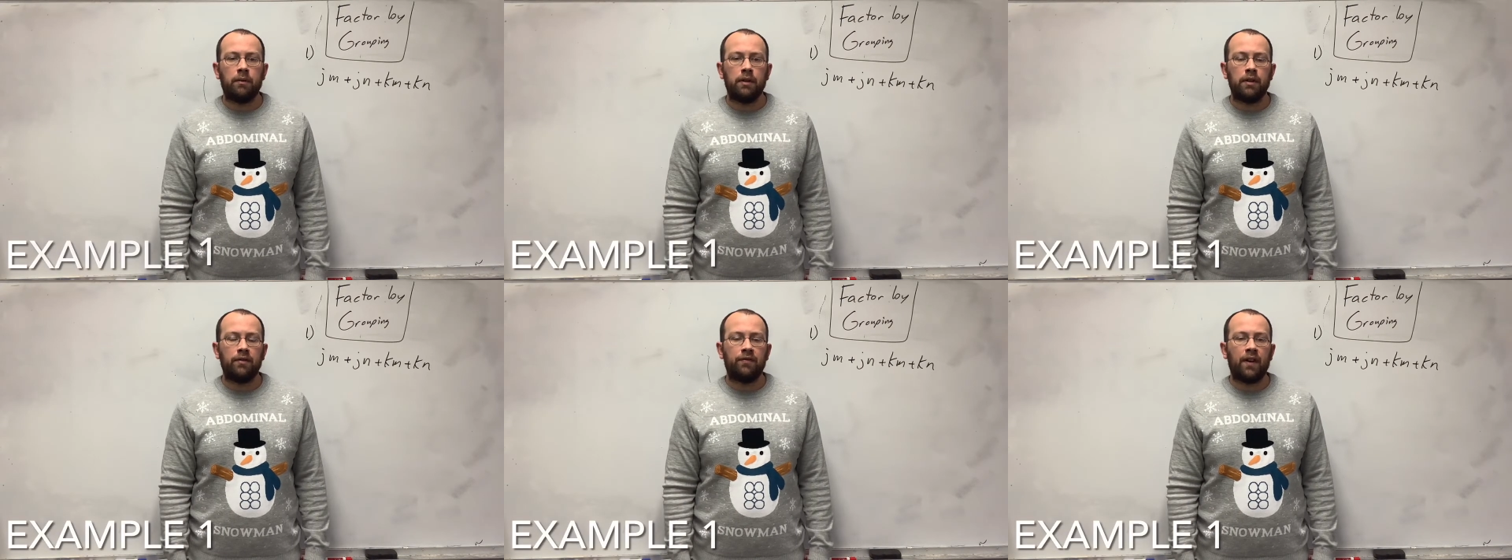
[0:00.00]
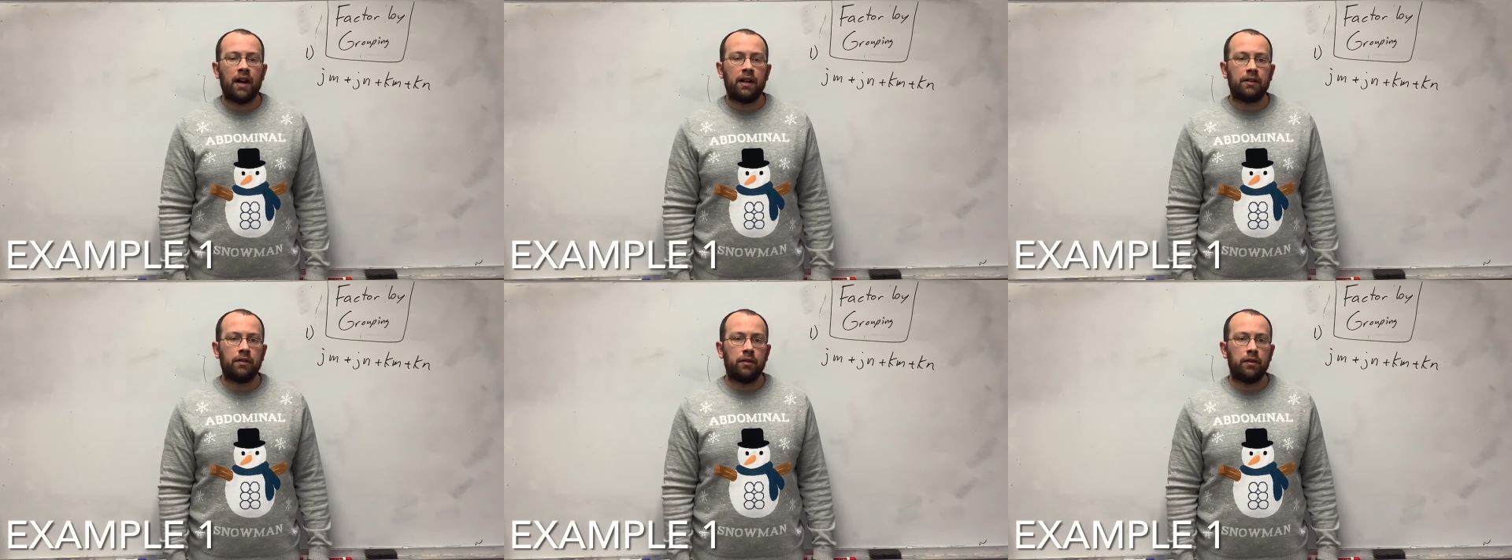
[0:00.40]
you're
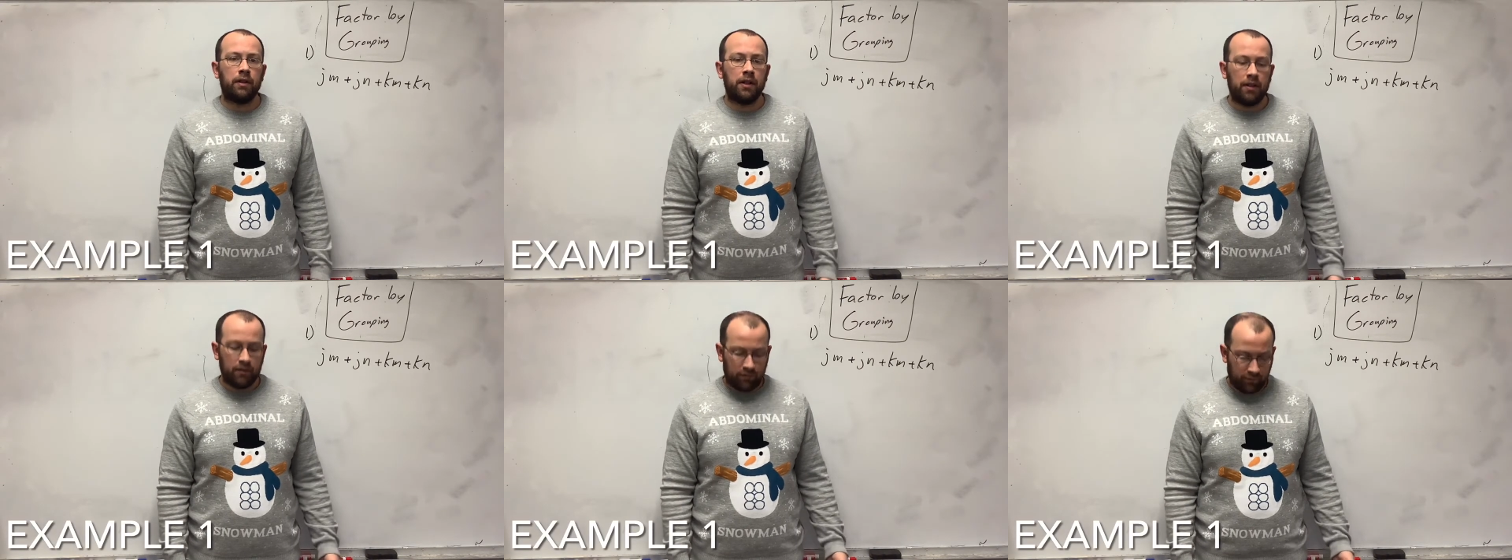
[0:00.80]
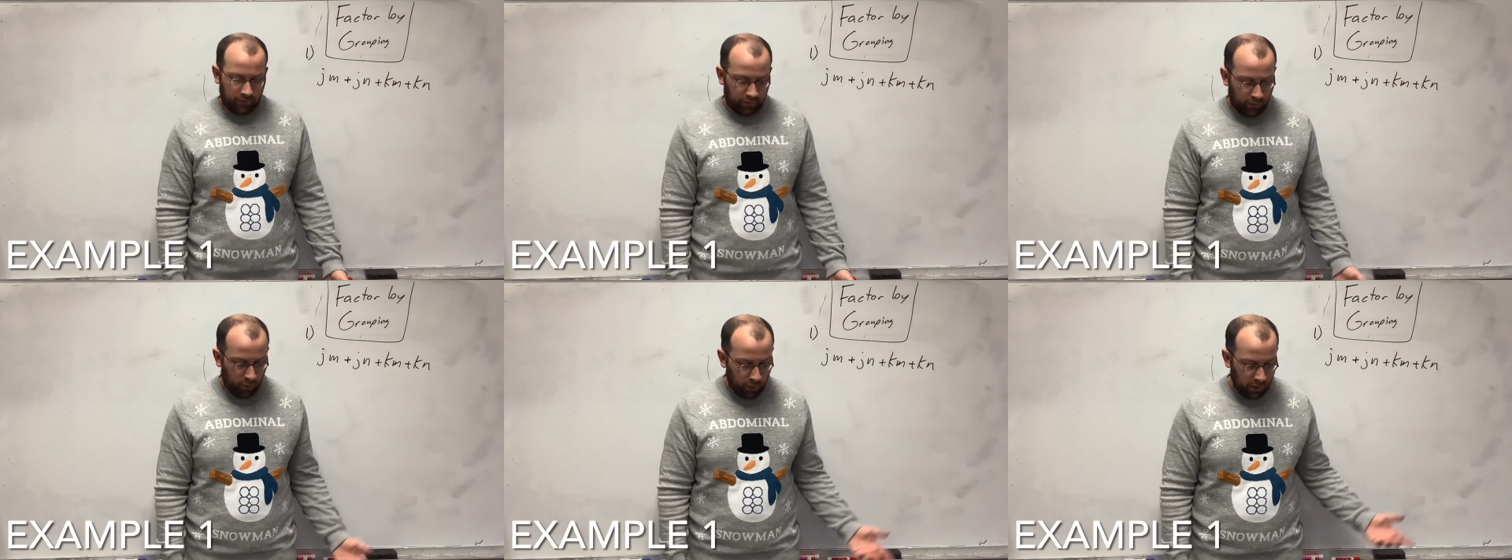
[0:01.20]
factoring
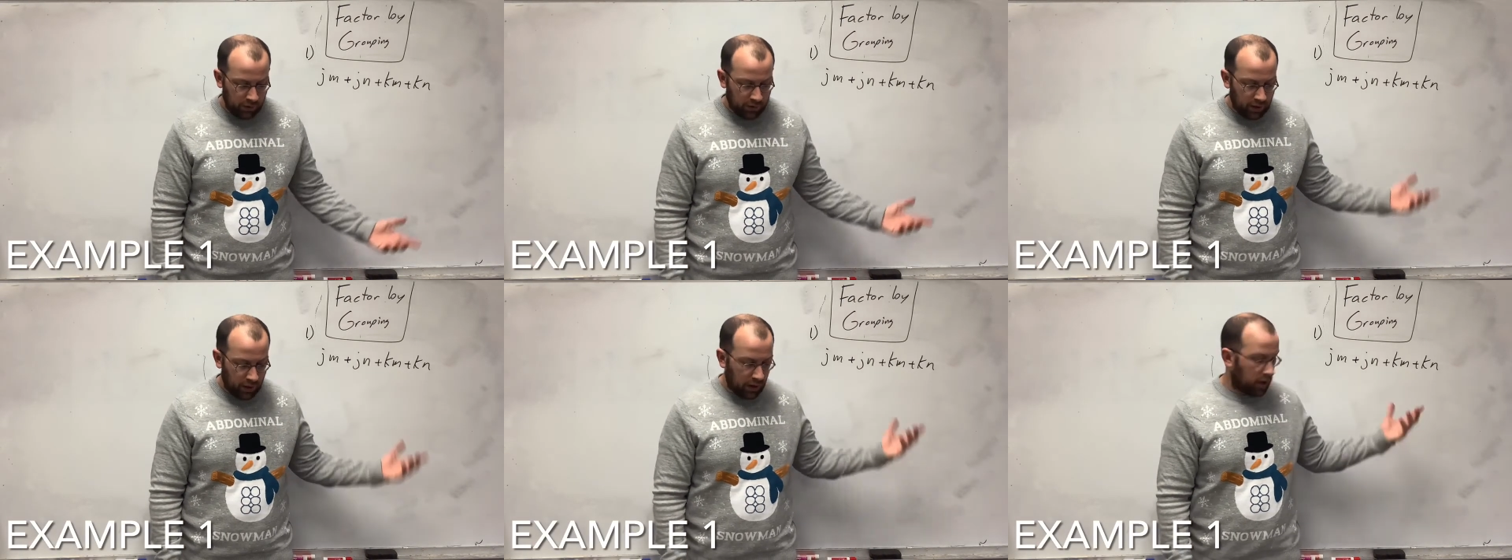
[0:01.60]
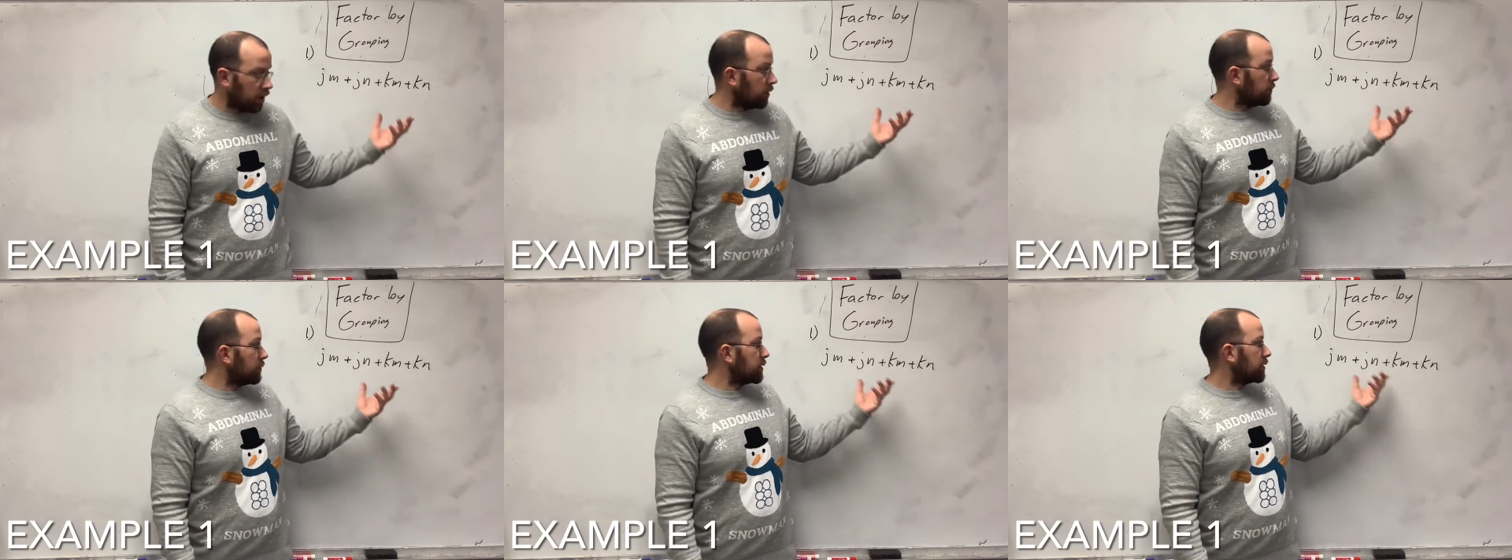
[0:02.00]
four
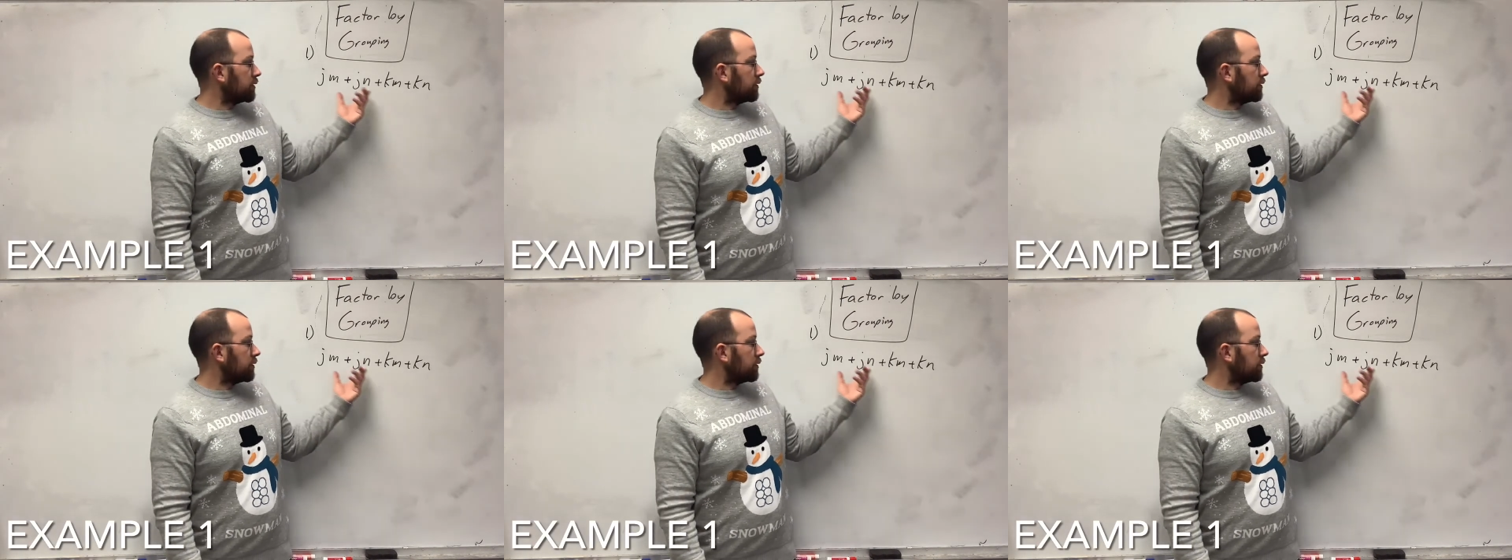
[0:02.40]
terms,